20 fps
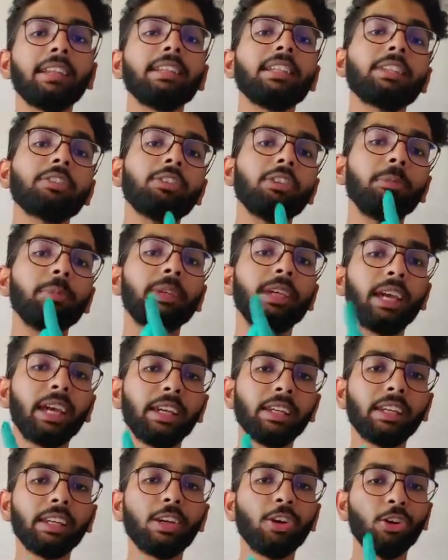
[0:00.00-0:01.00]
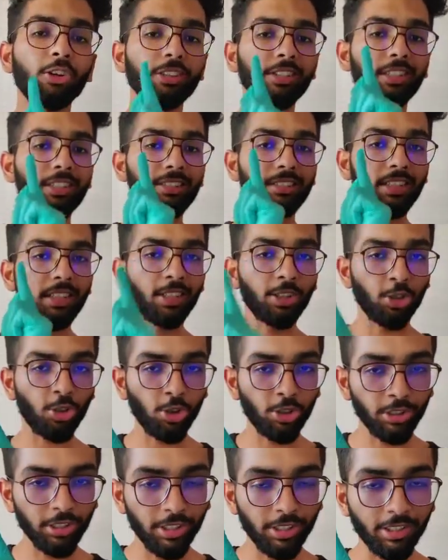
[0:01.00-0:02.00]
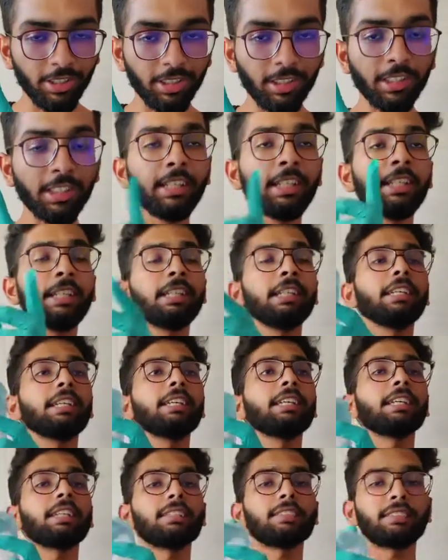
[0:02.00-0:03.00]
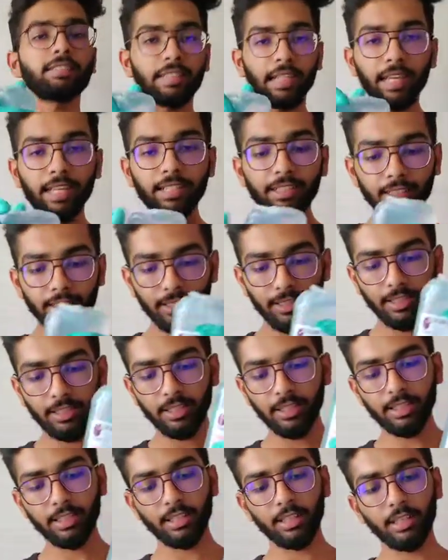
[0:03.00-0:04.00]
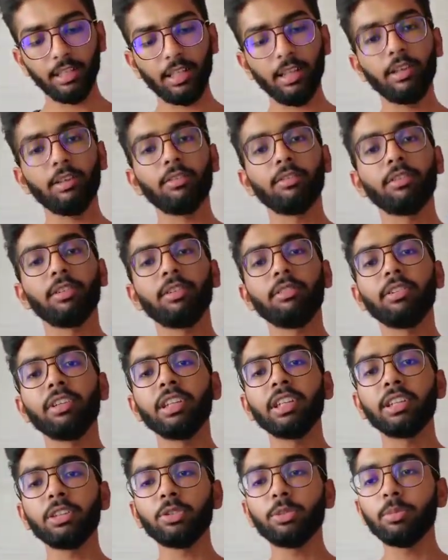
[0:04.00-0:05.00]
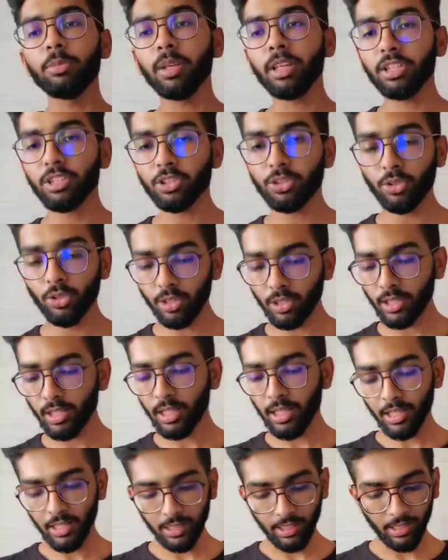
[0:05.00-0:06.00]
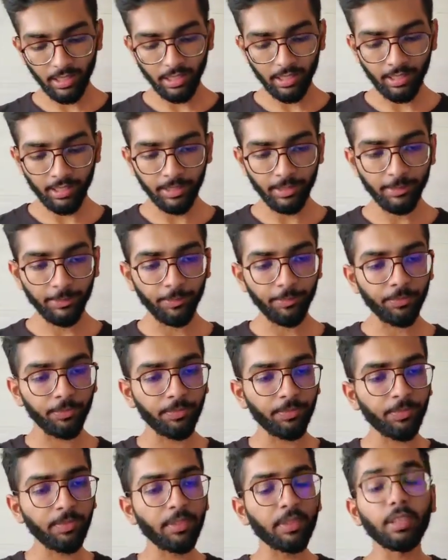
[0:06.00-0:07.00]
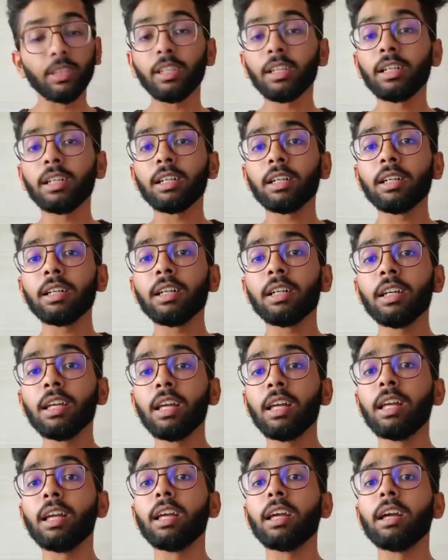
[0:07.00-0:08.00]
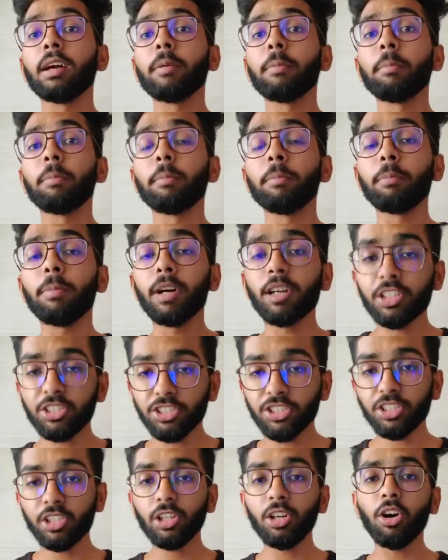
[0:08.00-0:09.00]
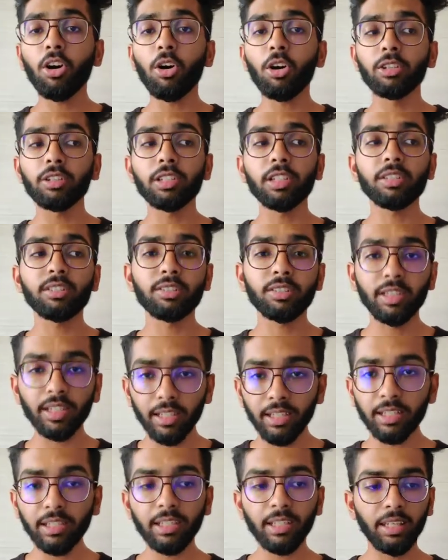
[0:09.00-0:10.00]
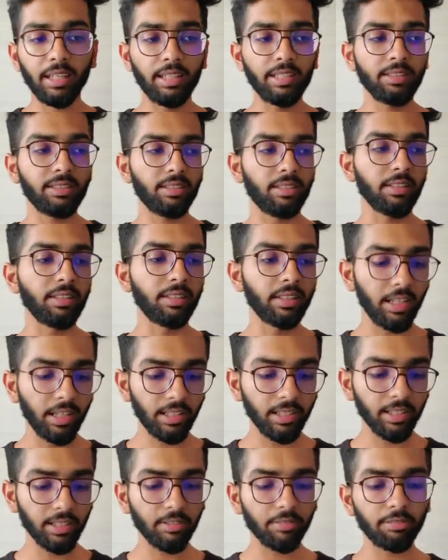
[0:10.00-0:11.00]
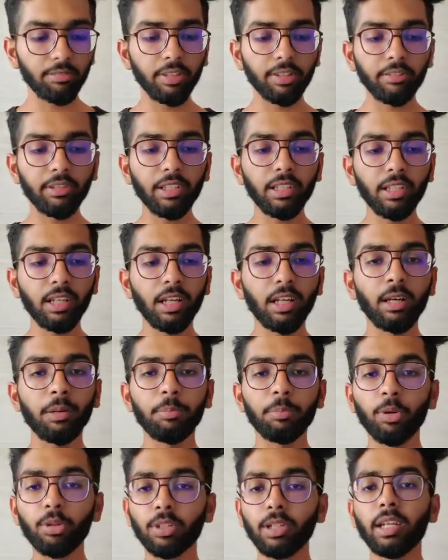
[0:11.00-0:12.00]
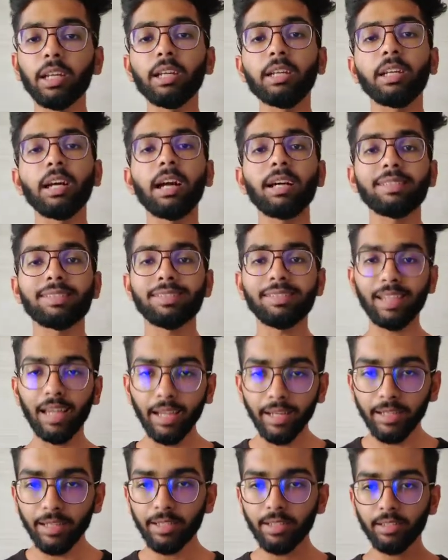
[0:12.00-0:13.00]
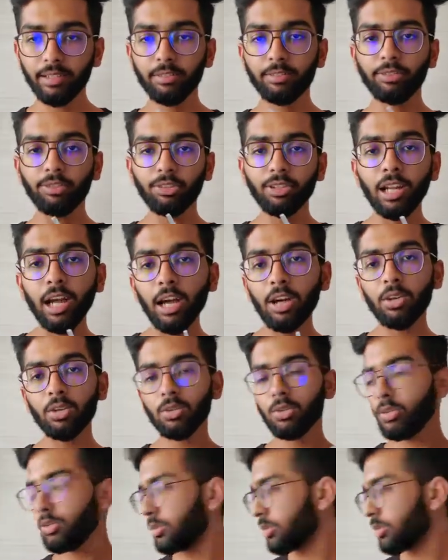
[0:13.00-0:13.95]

this will be hanging on this on the stand, we need to make sure the puncture on the skin is done. We will put it aside for now.